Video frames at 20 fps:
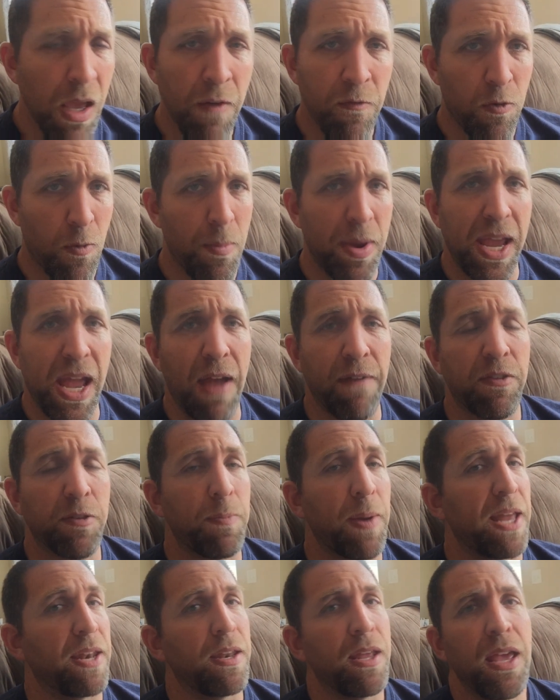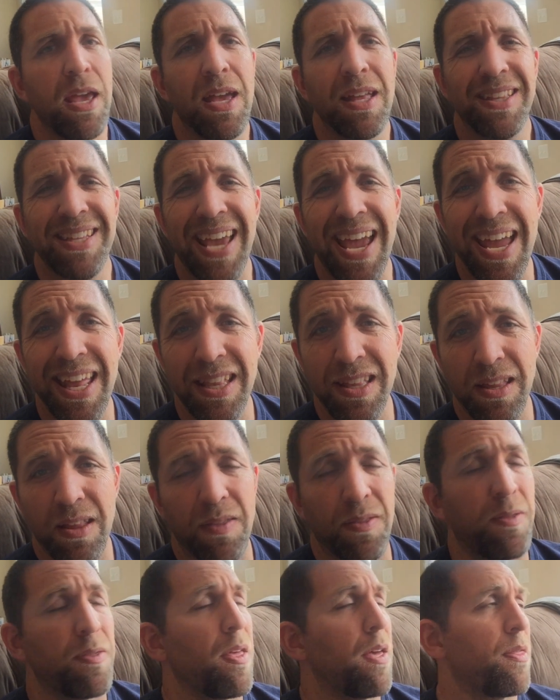For me, I've spent tens
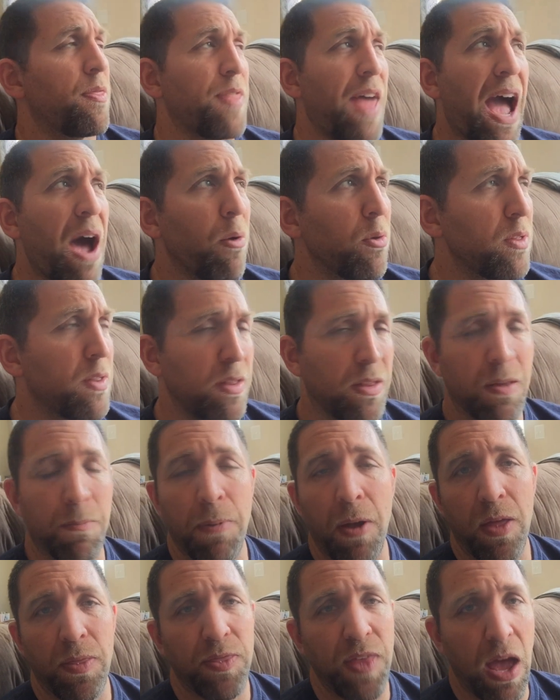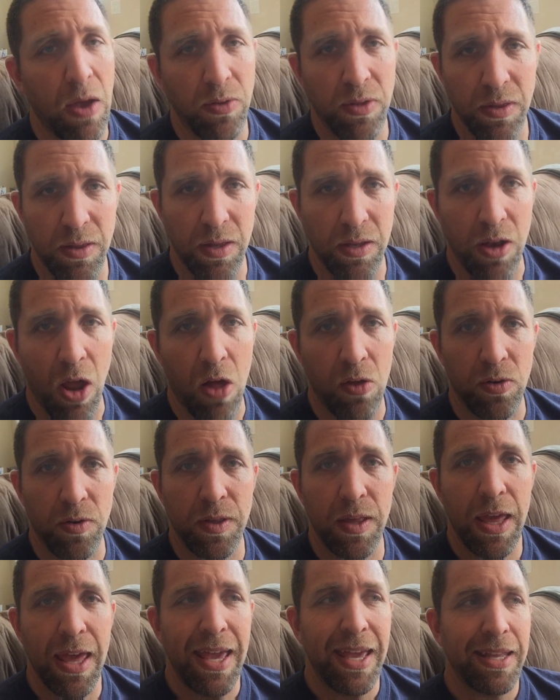and thousands upon thousands of
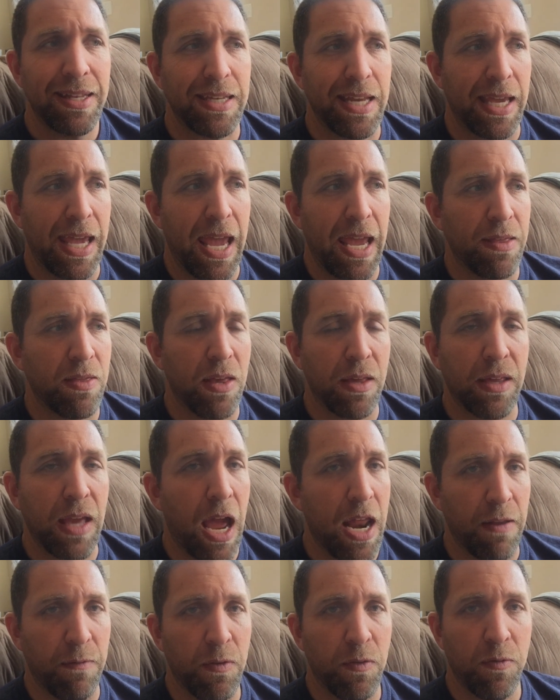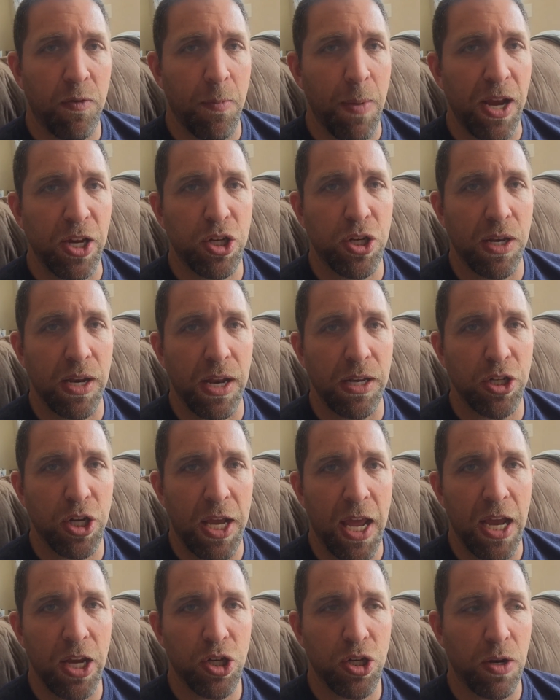dollars to gain this kind of information and
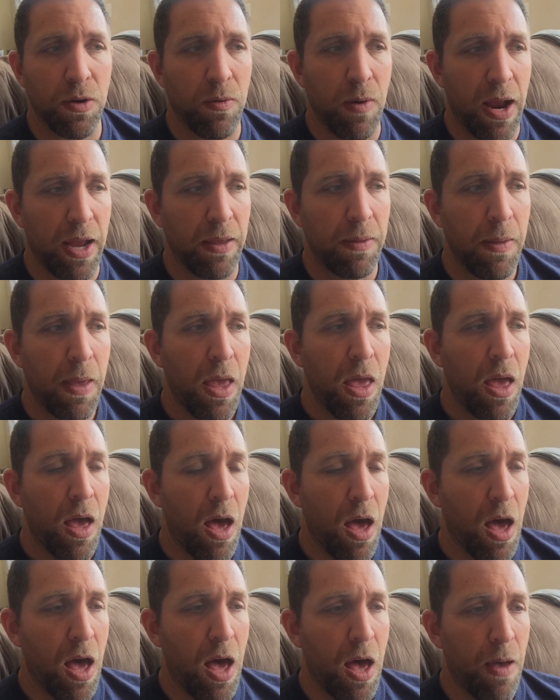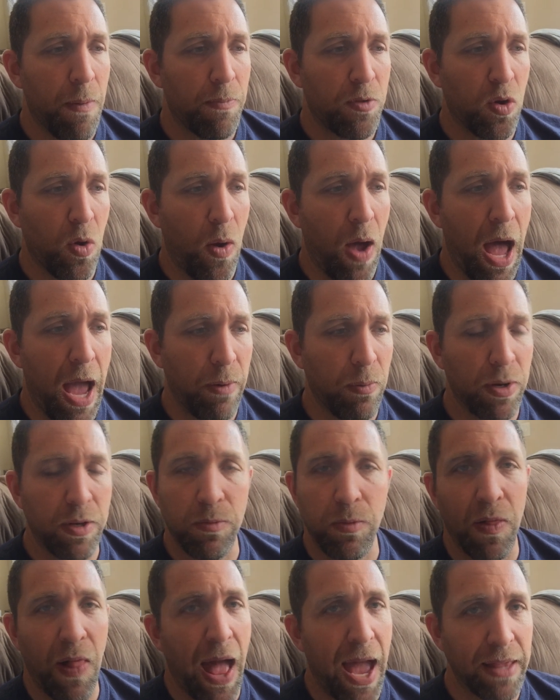education, right? So I
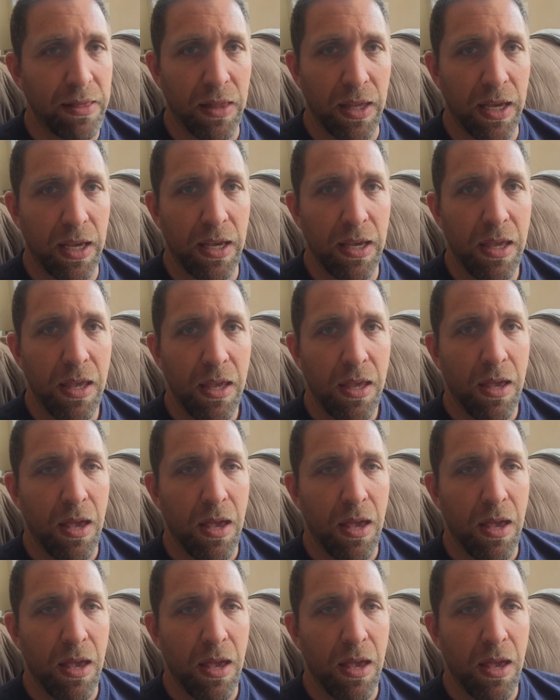would gladly